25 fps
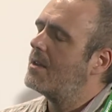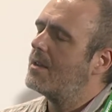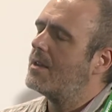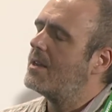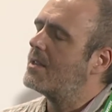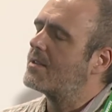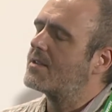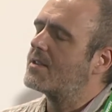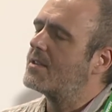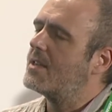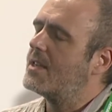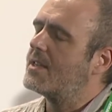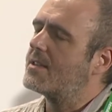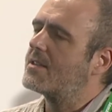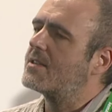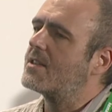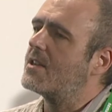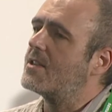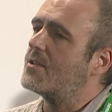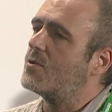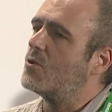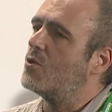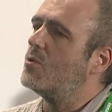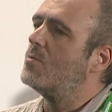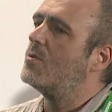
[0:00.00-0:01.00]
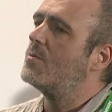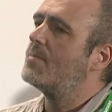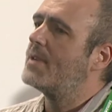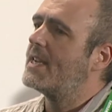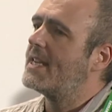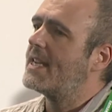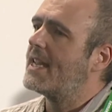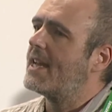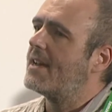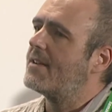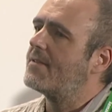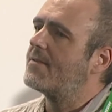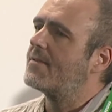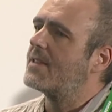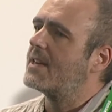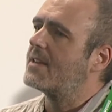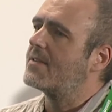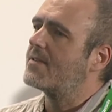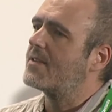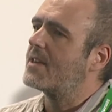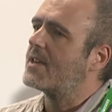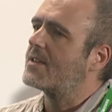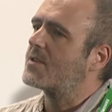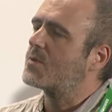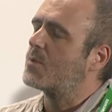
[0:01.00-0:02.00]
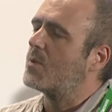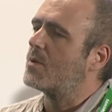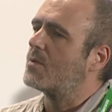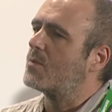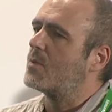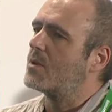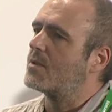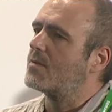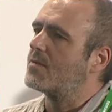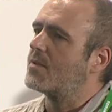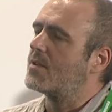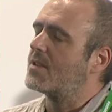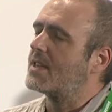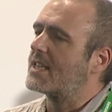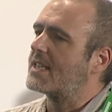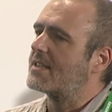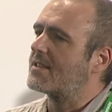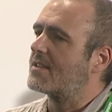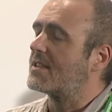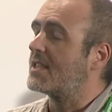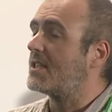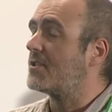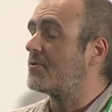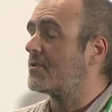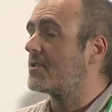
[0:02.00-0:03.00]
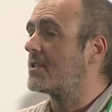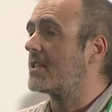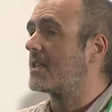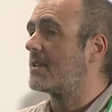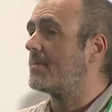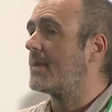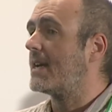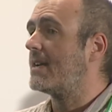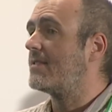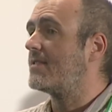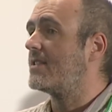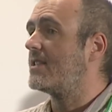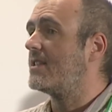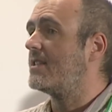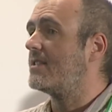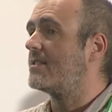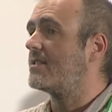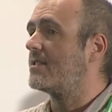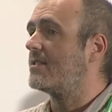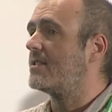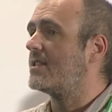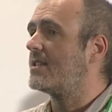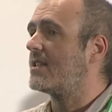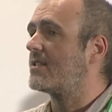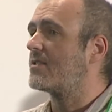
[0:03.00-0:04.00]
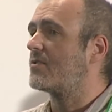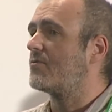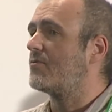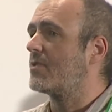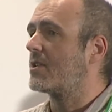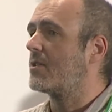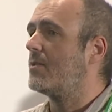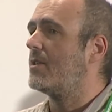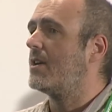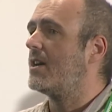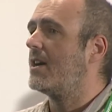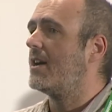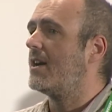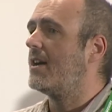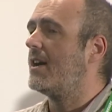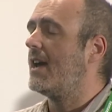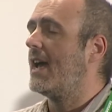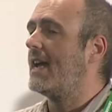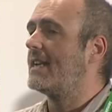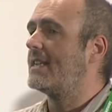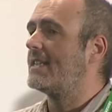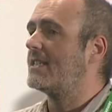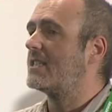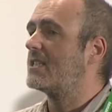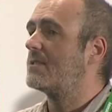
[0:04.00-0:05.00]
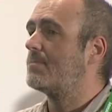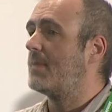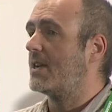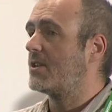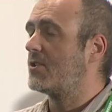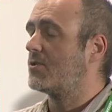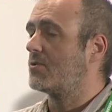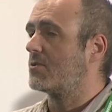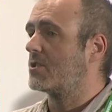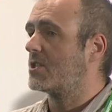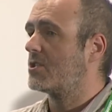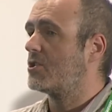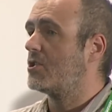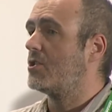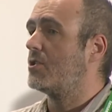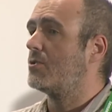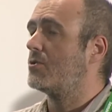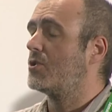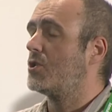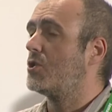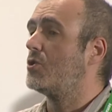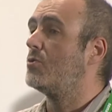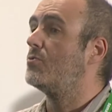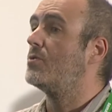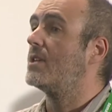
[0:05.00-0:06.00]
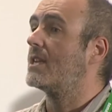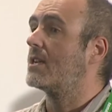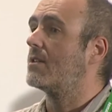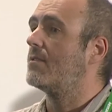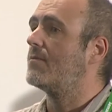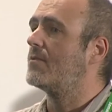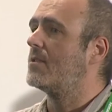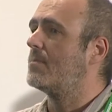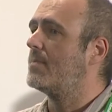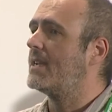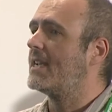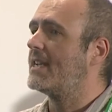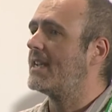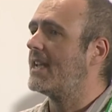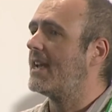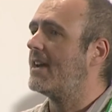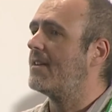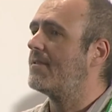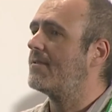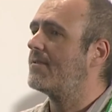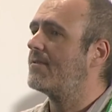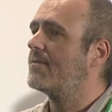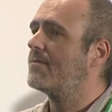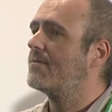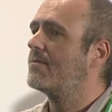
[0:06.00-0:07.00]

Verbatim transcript: it's, it's a normal PDF. that's what, one of the things that's interesting about it is that it doesn't require any special tu tuning of the PDF.